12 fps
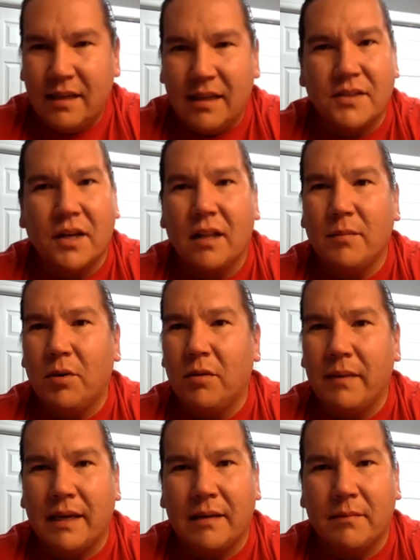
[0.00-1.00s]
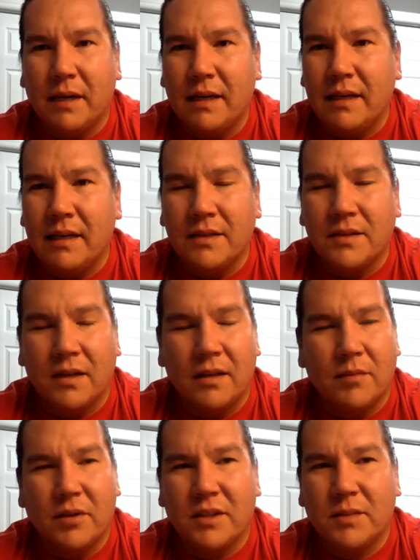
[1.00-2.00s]
it's all about making money it's all
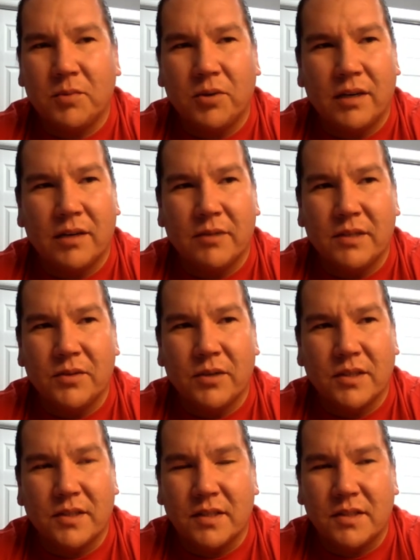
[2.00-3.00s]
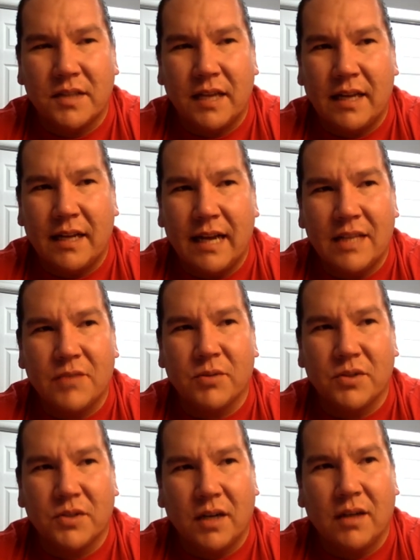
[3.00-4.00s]
about exploiting resources and as a
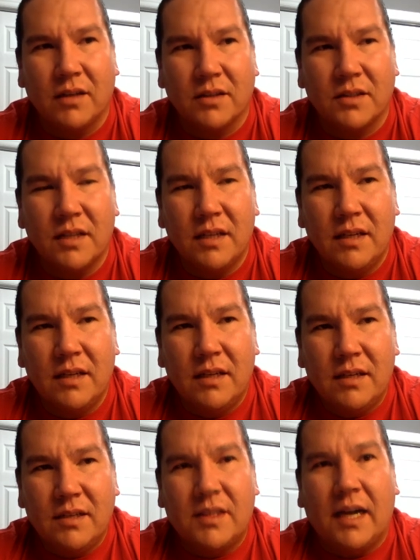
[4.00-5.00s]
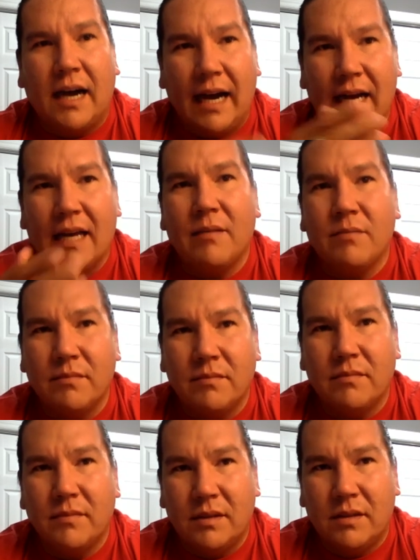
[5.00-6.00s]
result
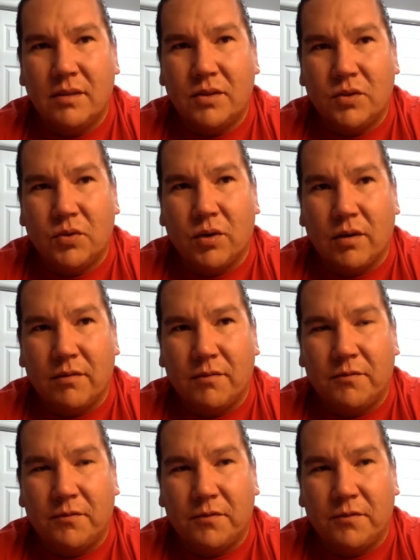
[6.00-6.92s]
time sort of